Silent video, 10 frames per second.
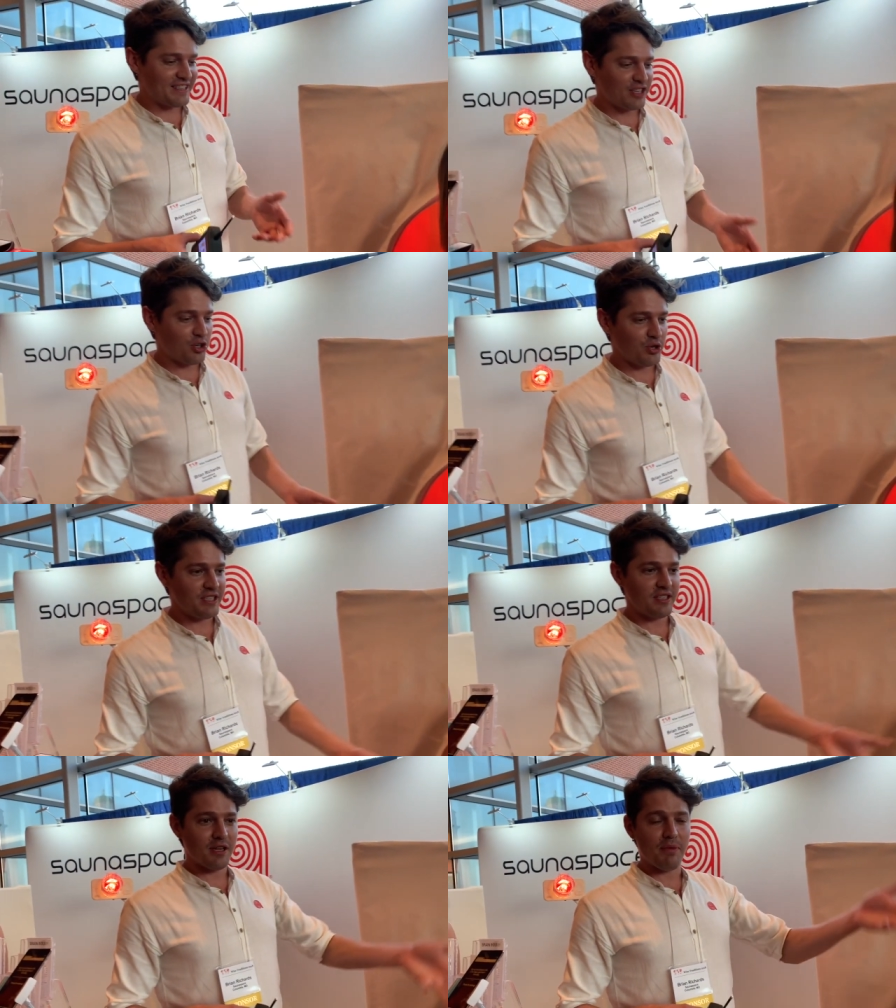that's
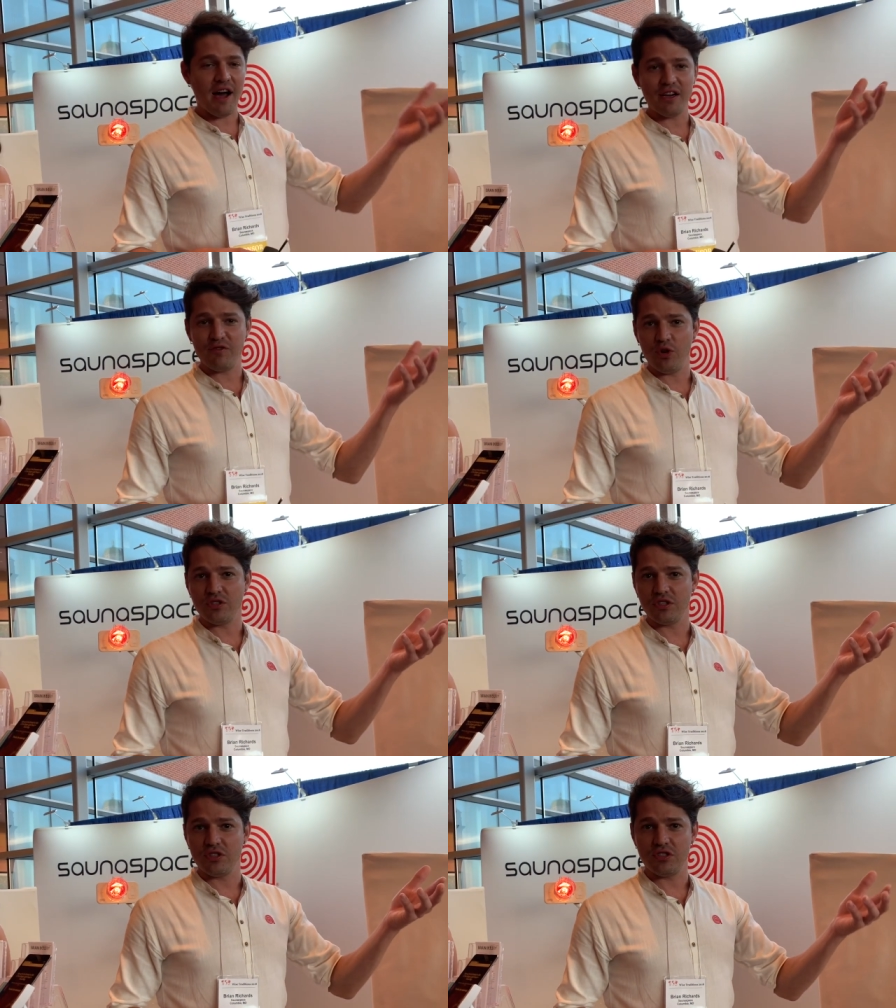increasing the body
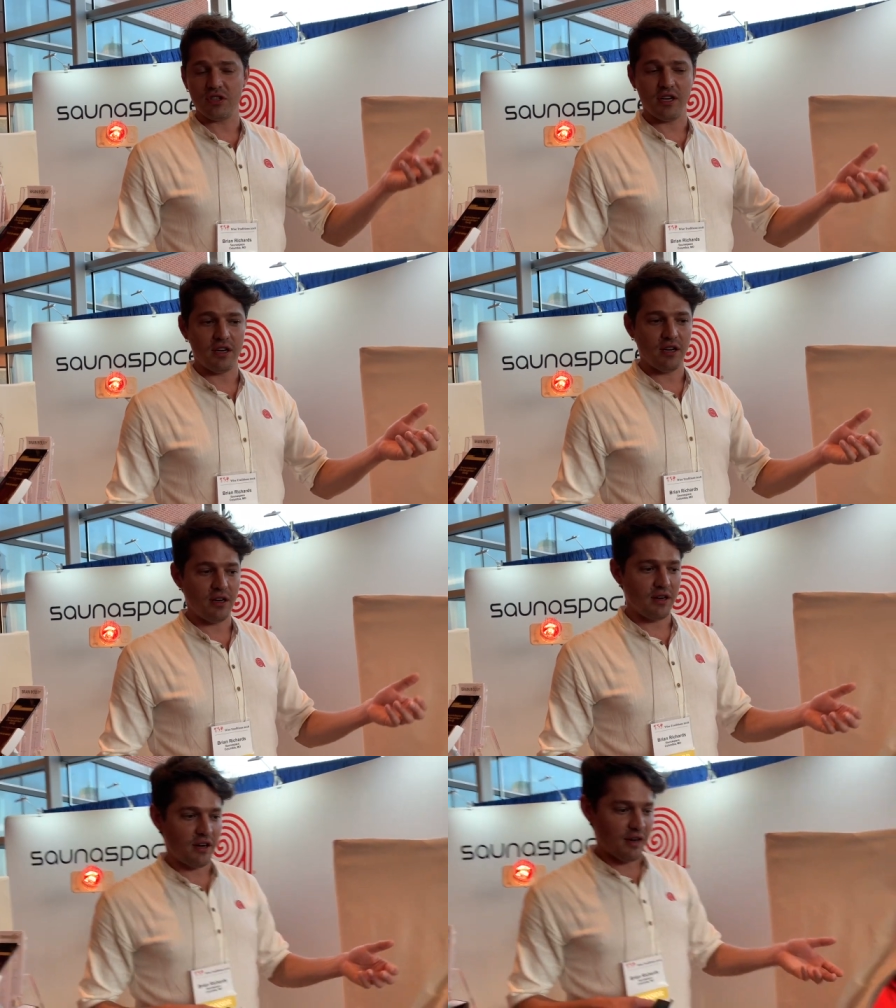voltage
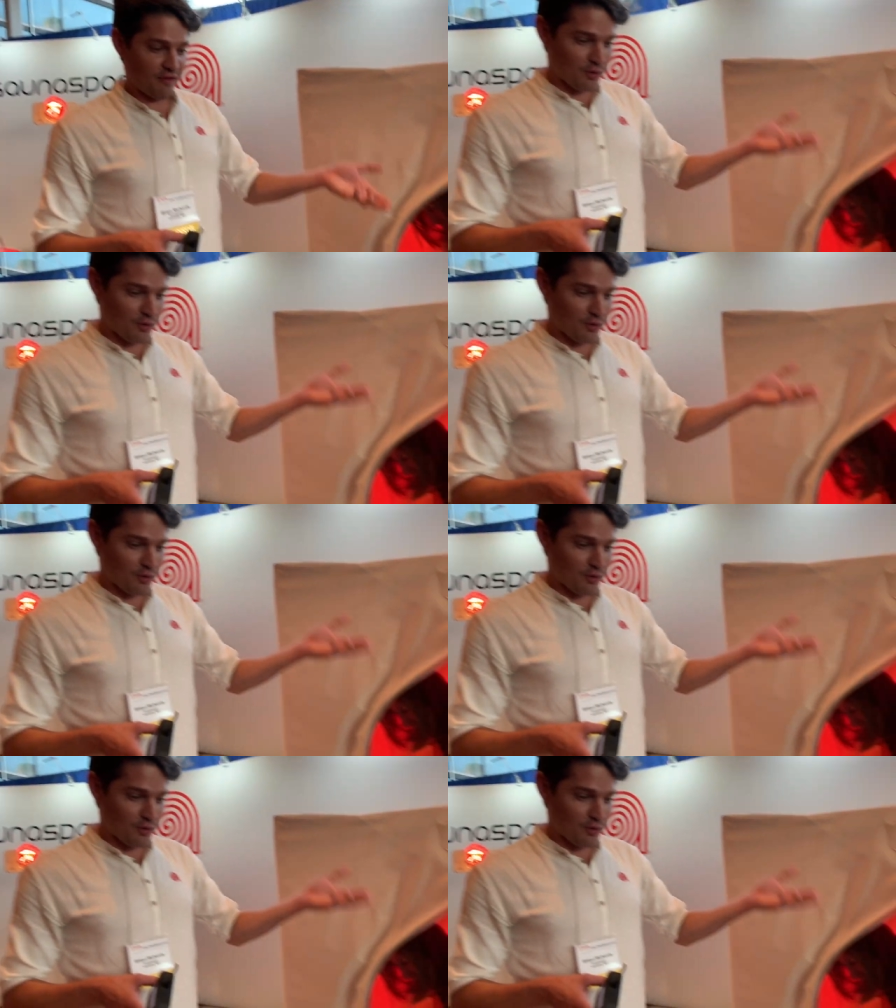of